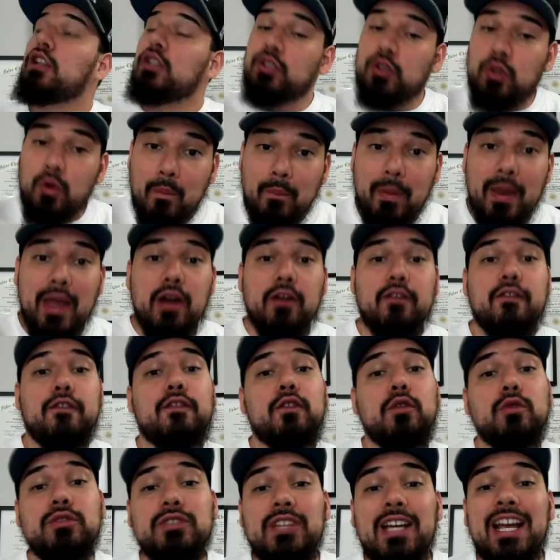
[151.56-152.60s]
to bear
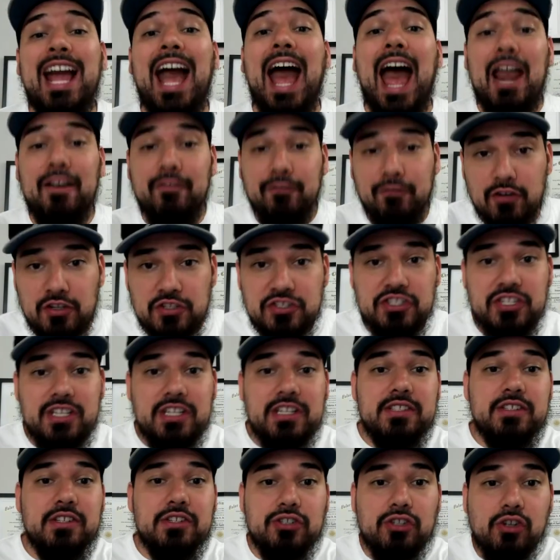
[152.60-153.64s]
fruit to God, for
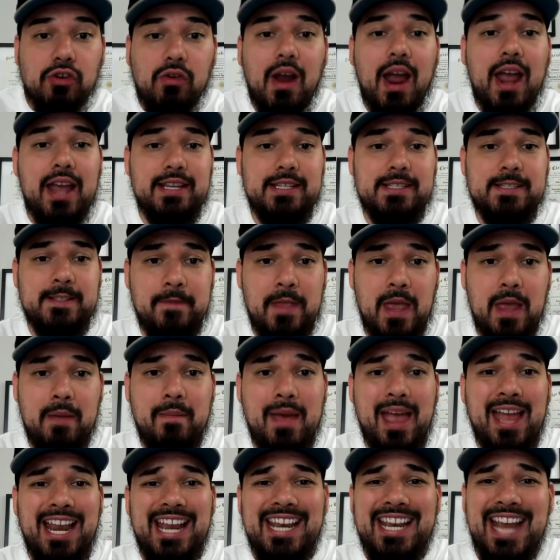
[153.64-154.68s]
Jesus Christ.
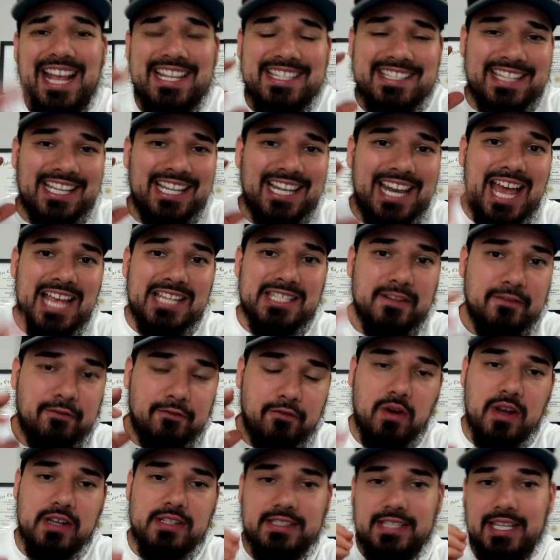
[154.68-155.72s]
Amen. And that's the lesson
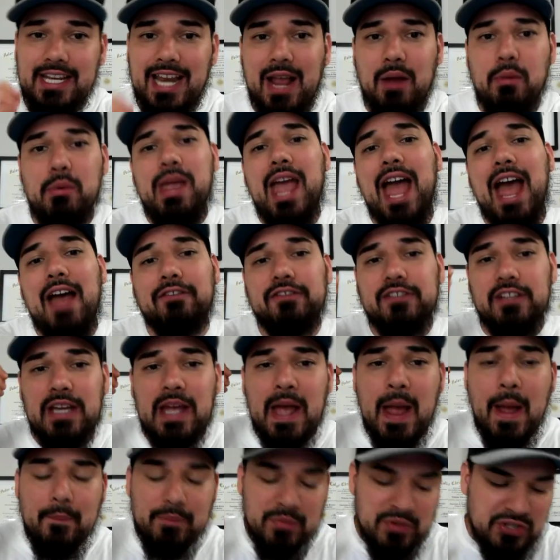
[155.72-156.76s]
for us today. We have to
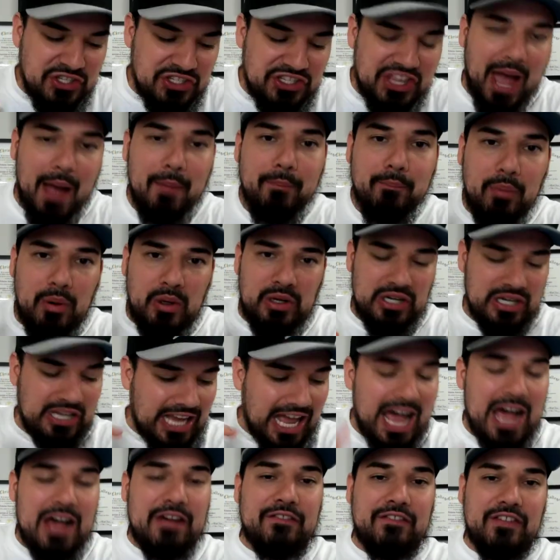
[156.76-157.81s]
stop putting
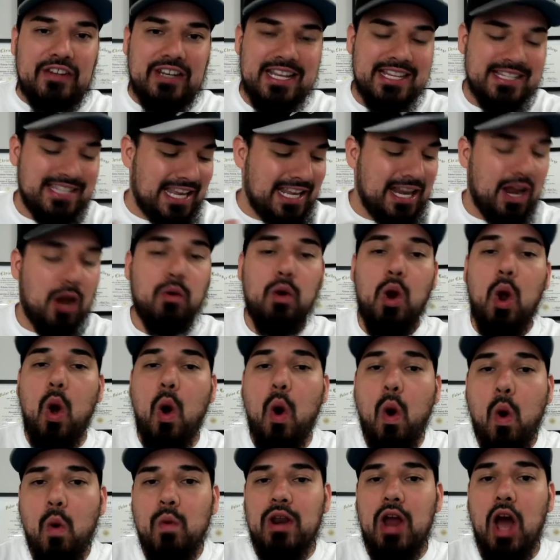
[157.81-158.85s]
confidence in our
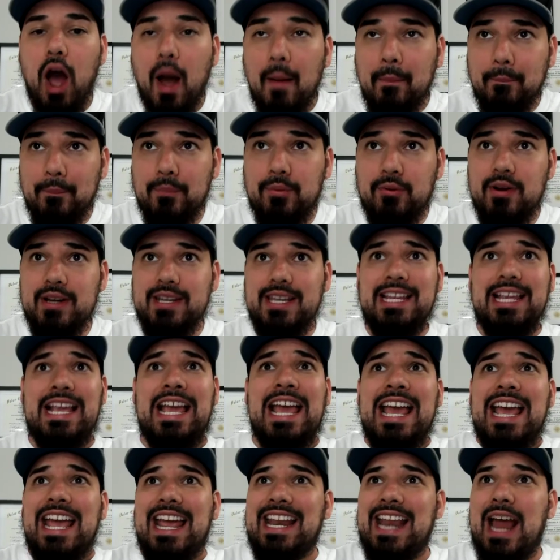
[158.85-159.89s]
own upbringing,
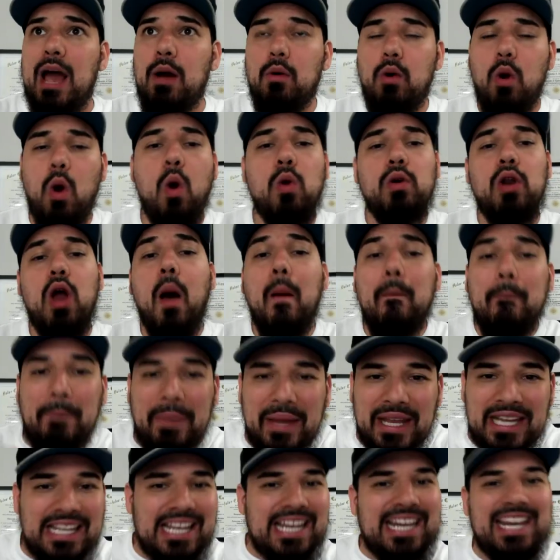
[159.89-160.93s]
in our own
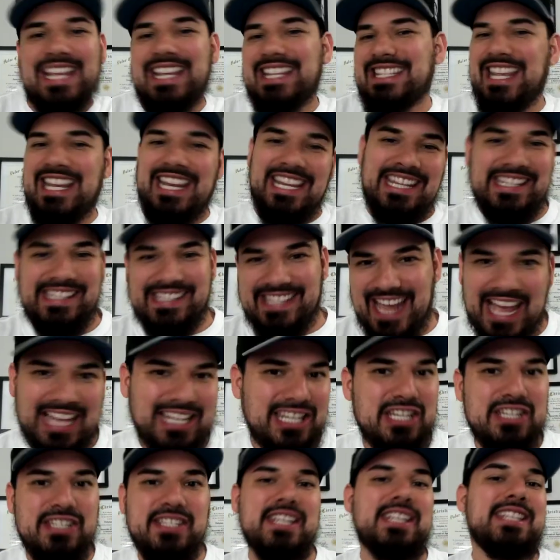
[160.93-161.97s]
abilities and
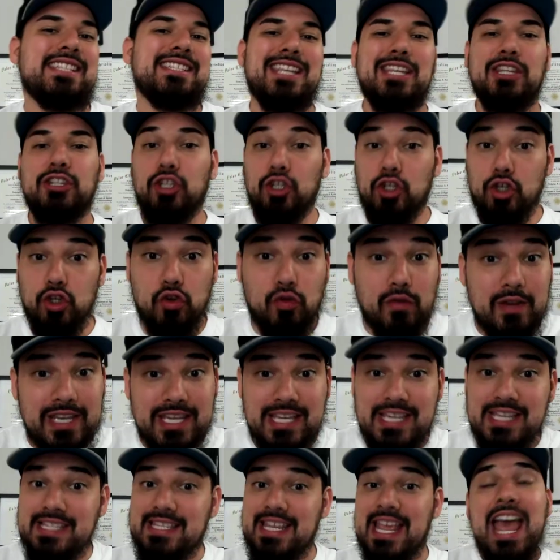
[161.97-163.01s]
intelligence and
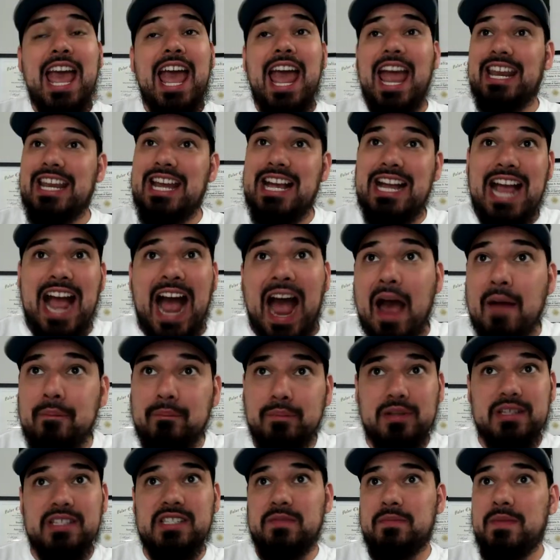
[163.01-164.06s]
degrees and
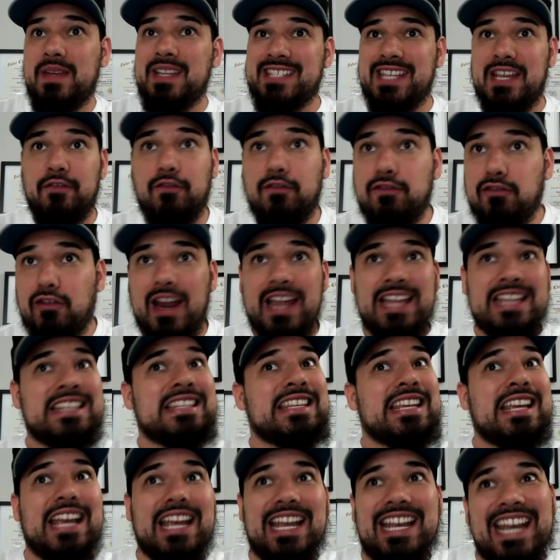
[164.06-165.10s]
accomplishments and friends
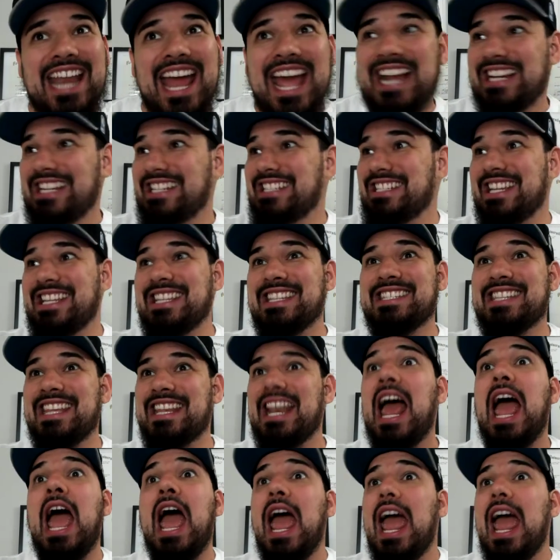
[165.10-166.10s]
and connections and